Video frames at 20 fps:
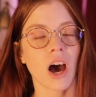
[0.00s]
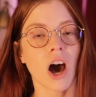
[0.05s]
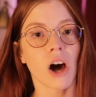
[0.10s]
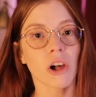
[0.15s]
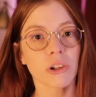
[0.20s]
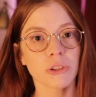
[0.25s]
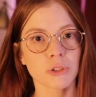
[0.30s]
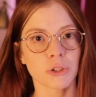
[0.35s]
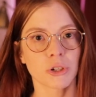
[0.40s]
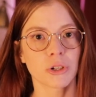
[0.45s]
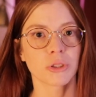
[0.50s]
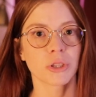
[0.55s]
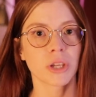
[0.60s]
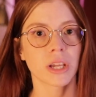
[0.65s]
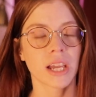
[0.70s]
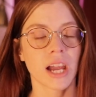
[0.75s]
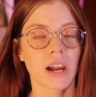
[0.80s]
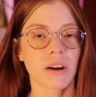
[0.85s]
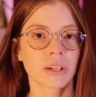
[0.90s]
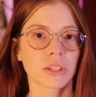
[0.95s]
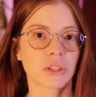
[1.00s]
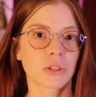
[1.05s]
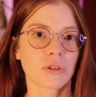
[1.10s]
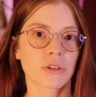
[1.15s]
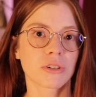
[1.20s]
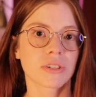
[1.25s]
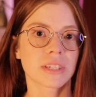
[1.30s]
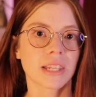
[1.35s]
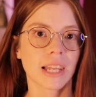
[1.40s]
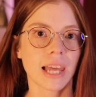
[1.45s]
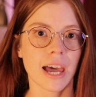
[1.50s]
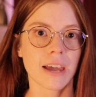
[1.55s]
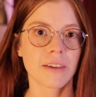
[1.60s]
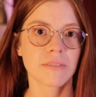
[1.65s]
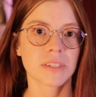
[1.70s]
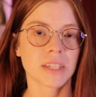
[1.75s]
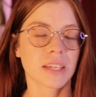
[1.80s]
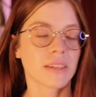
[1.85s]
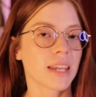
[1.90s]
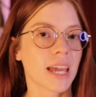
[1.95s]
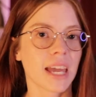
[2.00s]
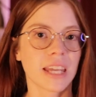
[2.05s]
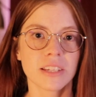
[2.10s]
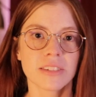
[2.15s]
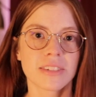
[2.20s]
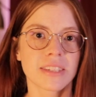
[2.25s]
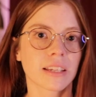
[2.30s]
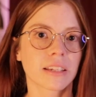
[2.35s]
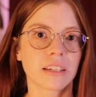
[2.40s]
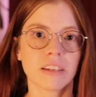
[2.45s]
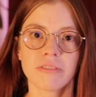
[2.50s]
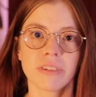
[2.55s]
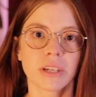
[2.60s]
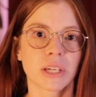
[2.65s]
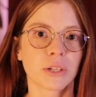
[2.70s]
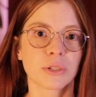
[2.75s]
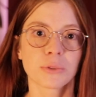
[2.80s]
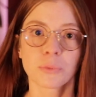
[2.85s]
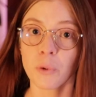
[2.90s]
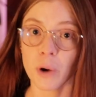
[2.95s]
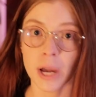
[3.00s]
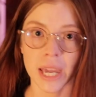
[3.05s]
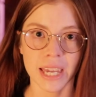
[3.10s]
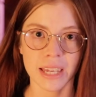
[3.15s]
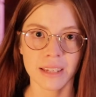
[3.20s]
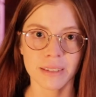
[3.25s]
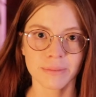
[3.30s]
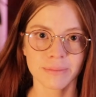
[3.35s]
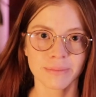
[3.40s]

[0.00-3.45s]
alter the characters' lives in any significant way.